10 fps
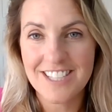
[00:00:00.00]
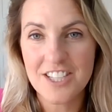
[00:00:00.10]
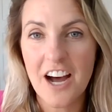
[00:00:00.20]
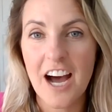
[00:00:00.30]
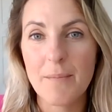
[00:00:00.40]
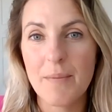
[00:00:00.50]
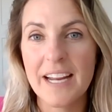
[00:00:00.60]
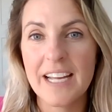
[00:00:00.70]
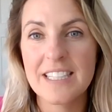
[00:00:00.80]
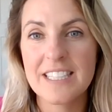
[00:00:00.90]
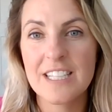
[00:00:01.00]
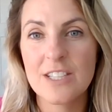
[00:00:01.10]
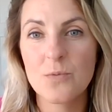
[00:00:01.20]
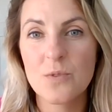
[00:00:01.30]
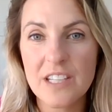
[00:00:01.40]
It's not, but
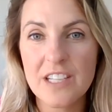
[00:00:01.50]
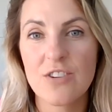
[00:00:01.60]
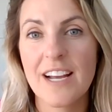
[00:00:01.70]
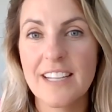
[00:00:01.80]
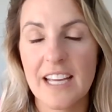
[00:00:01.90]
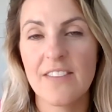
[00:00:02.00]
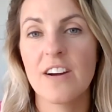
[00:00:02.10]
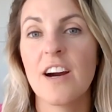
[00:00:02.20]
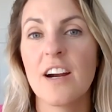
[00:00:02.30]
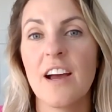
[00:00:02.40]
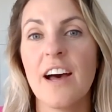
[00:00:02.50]
it's really trying to get the heart